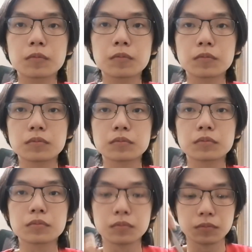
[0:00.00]
I
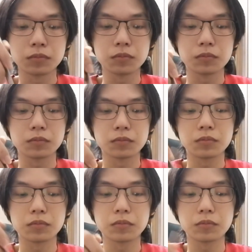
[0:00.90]
wonder why they
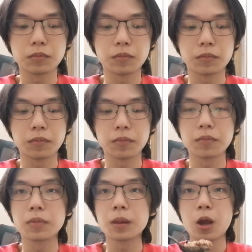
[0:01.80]
haven't put this
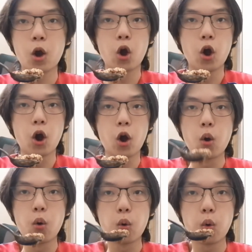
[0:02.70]
in our
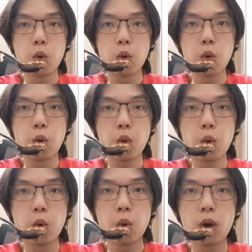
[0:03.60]
Malaysian restaurant
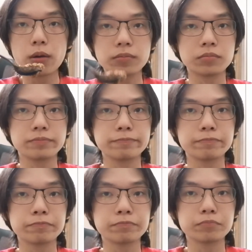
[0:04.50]
menus.
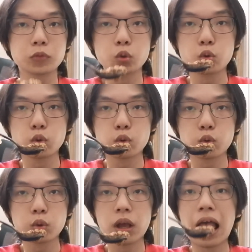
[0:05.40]
I
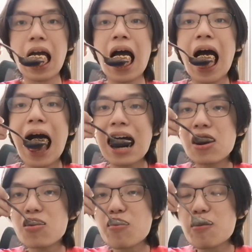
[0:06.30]
swear it tastes
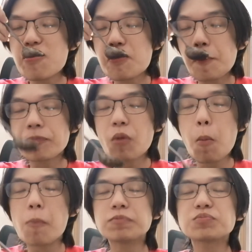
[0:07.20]
super
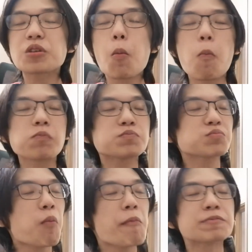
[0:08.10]
duper delicious
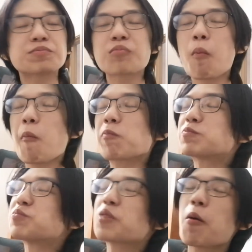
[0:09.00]
and all
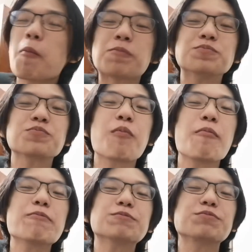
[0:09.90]
of you should try it.